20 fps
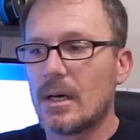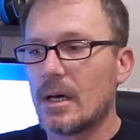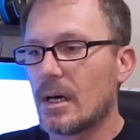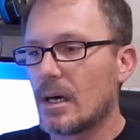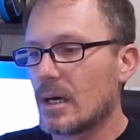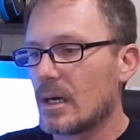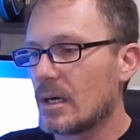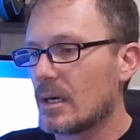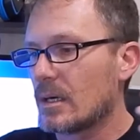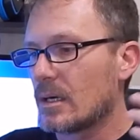
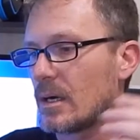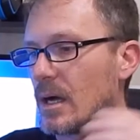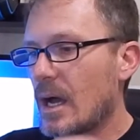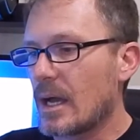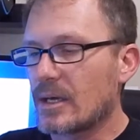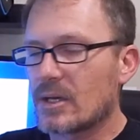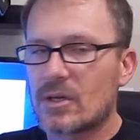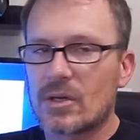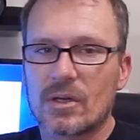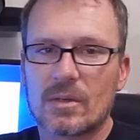
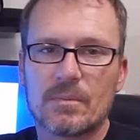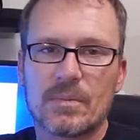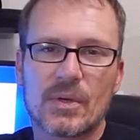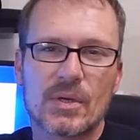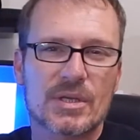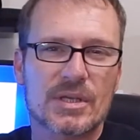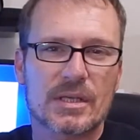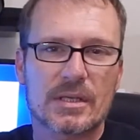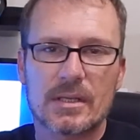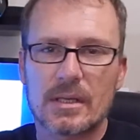I could
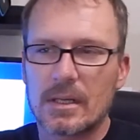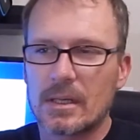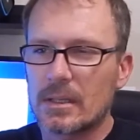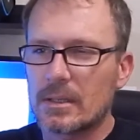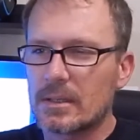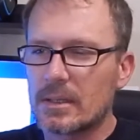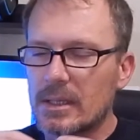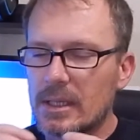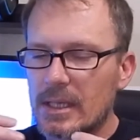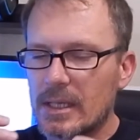push it a
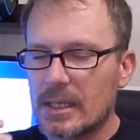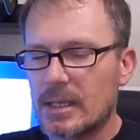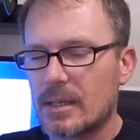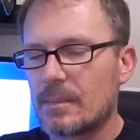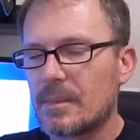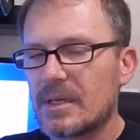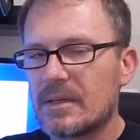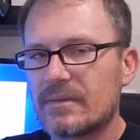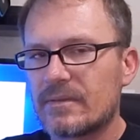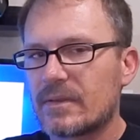little
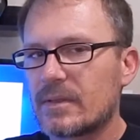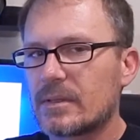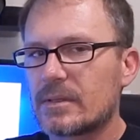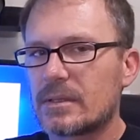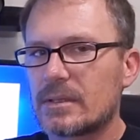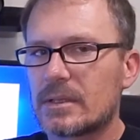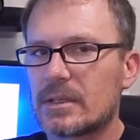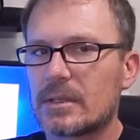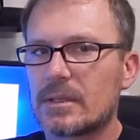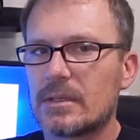bit
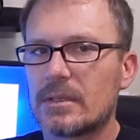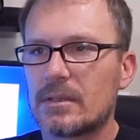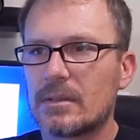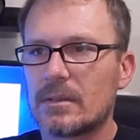further,